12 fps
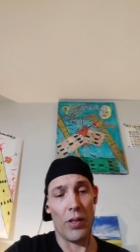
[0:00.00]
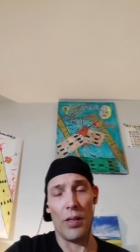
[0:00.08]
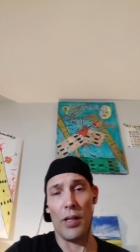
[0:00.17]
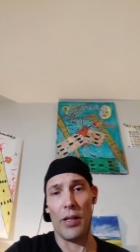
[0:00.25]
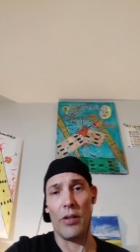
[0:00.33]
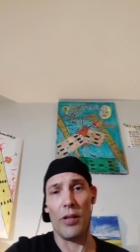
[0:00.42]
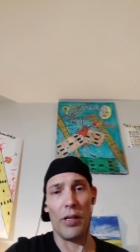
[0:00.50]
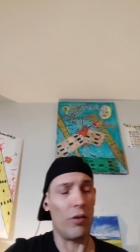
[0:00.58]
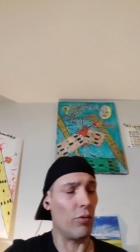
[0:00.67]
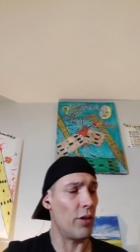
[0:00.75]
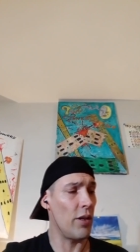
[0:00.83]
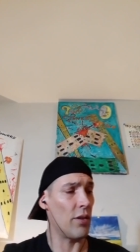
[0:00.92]
You literally
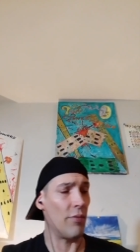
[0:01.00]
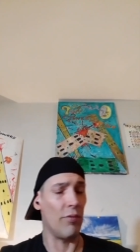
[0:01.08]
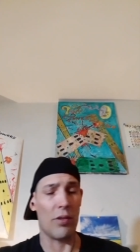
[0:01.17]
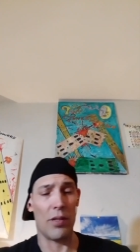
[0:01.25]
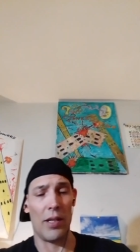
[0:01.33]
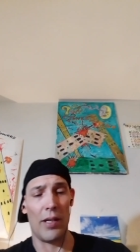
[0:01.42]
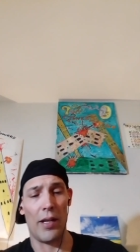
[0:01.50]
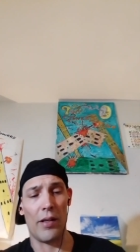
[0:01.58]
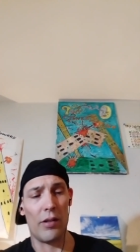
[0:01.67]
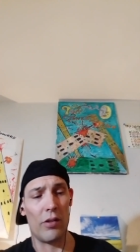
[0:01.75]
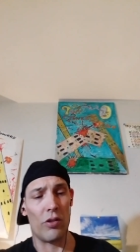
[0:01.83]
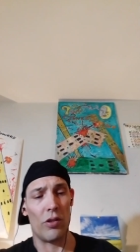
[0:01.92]
go nuts if you stay in that
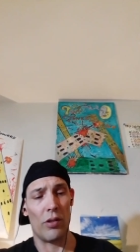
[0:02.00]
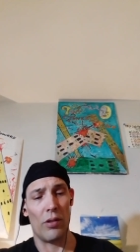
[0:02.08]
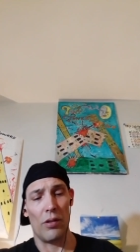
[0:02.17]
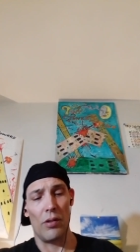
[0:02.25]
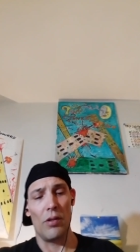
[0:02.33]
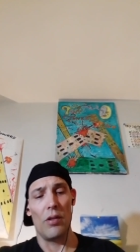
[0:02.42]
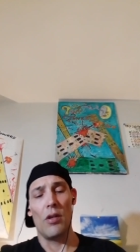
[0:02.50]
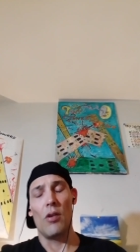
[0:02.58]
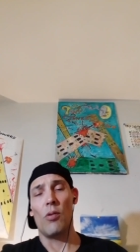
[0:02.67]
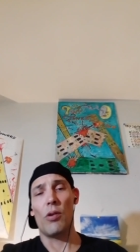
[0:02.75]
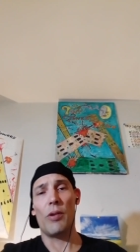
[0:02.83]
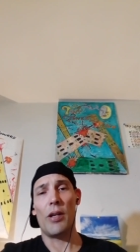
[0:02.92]
energy.
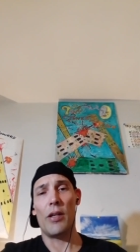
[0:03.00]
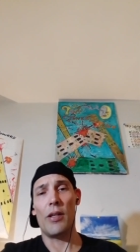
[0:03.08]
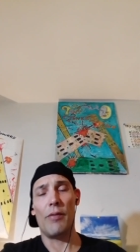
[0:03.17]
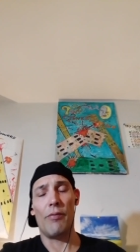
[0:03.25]
We got in the